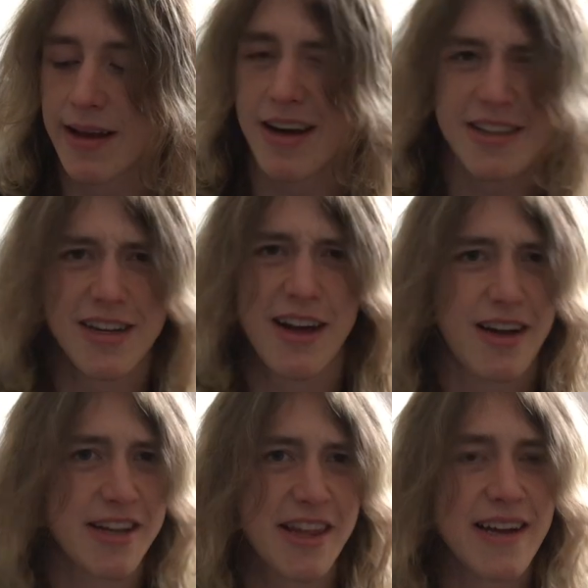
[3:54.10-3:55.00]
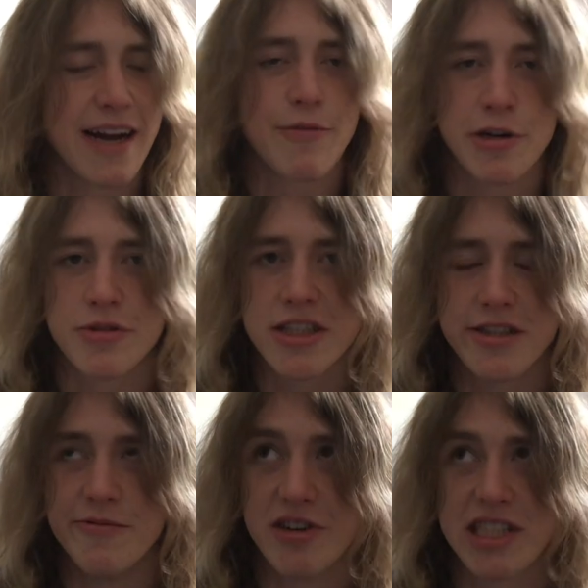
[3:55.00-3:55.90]
I think every
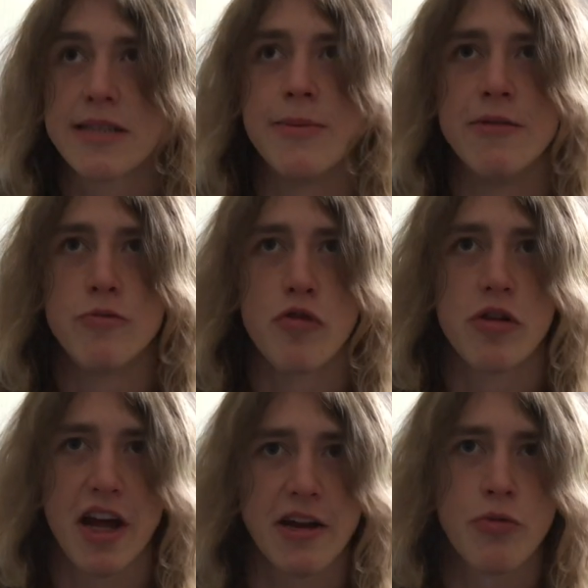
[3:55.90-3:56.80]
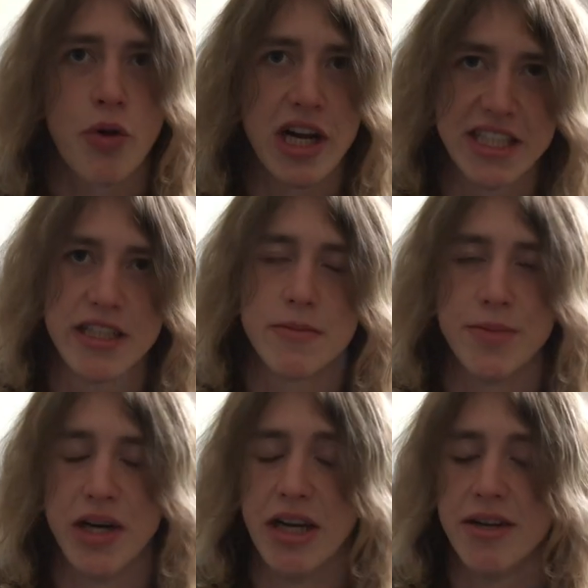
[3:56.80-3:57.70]
Christian wants to be more like Christ,
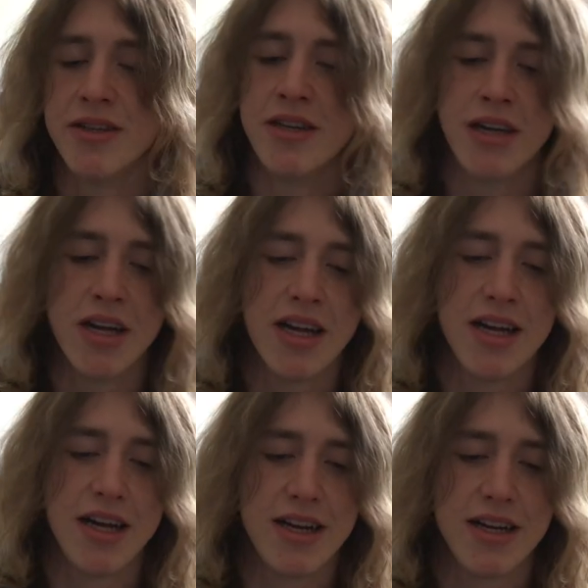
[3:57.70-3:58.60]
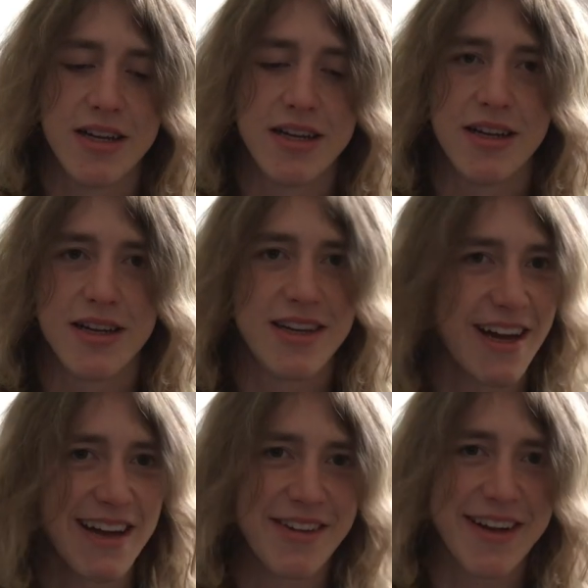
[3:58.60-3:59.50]
but
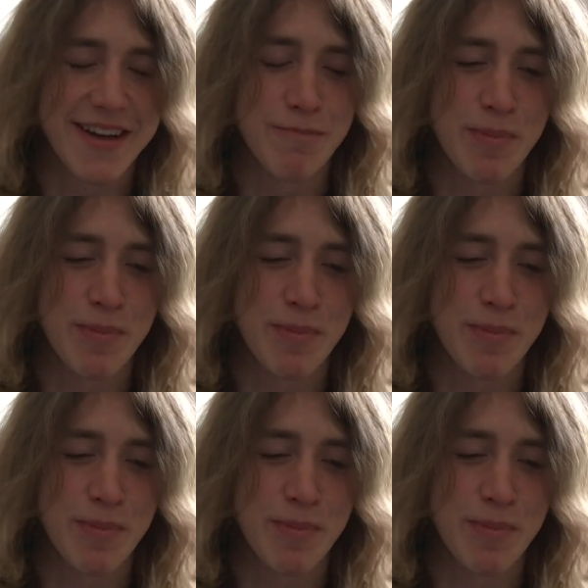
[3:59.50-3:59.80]
yeah, like,